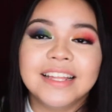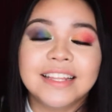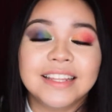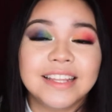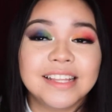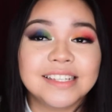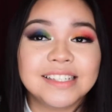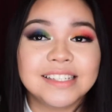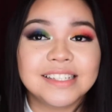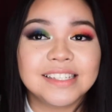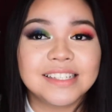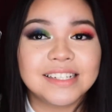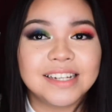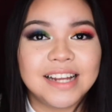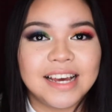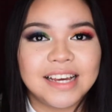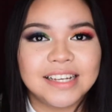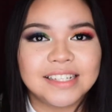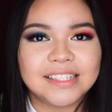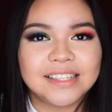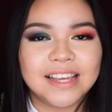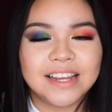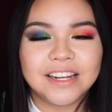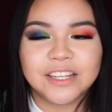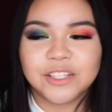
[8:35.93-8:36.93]
This is a
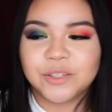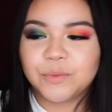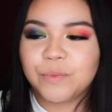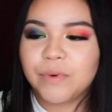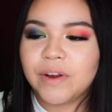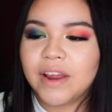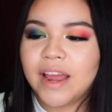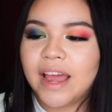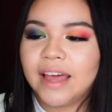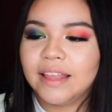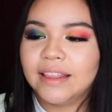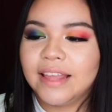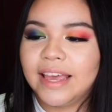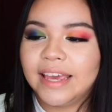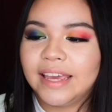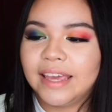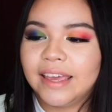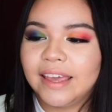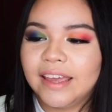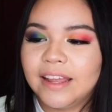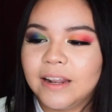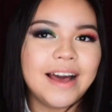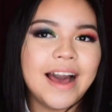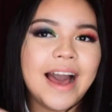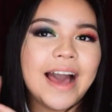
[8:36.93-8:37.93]
nice setting spray. I like
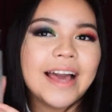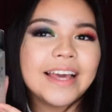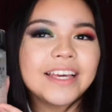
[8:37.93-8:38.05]
it.